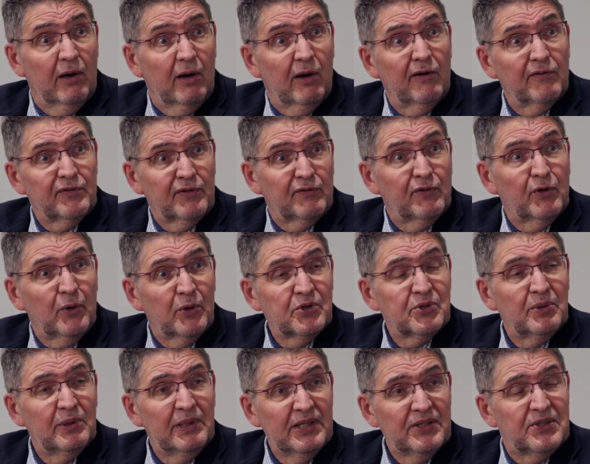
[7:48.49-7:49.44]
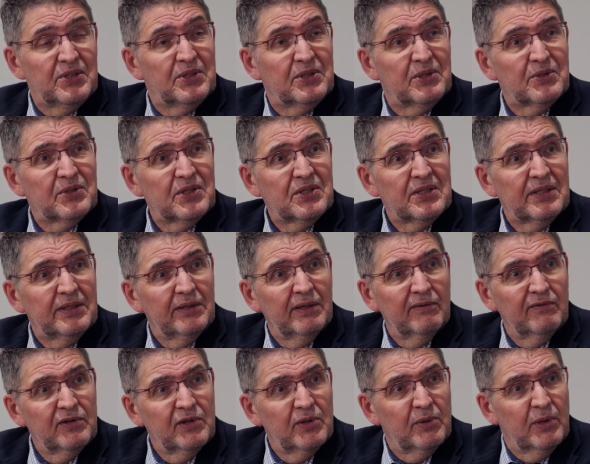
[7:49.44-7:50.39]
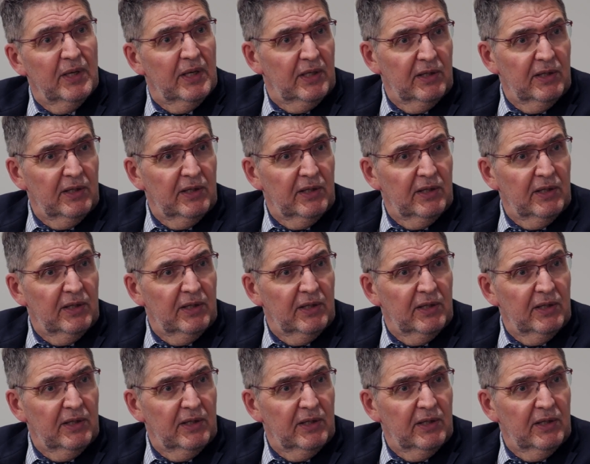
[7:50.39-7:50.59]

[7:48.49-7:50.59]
of the folks who listened to this interview.